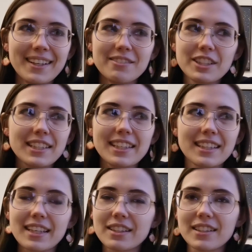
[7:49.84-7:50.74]
Really,
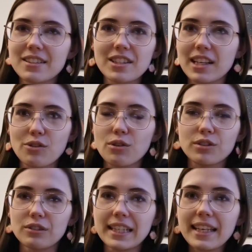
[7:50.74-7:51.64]
like that's all
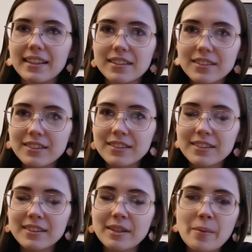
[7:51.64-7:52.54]
you need.
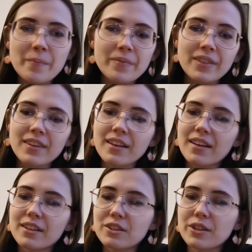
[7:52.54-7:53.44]

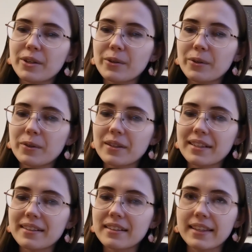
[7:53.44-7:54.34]
So
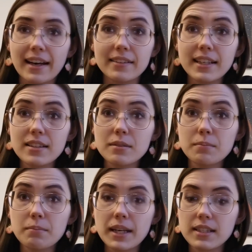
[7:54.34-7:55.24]
yeah, that's
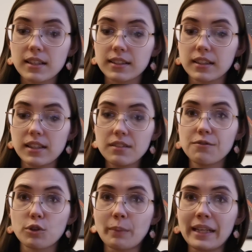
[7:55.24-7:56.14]
basically it
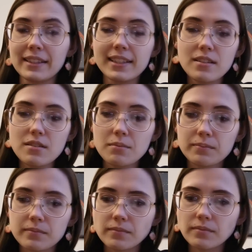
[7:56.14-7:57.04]
for my list.
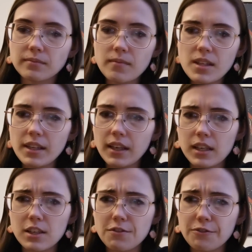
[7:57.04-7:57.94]

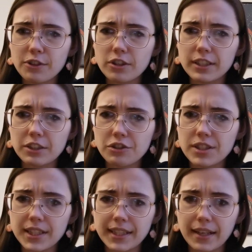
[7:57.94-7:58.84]
If you're
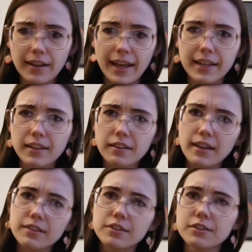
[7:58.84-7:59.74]
interested in any
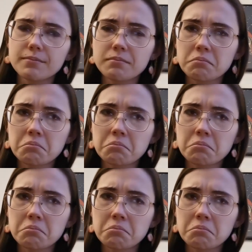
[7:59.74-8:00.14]
other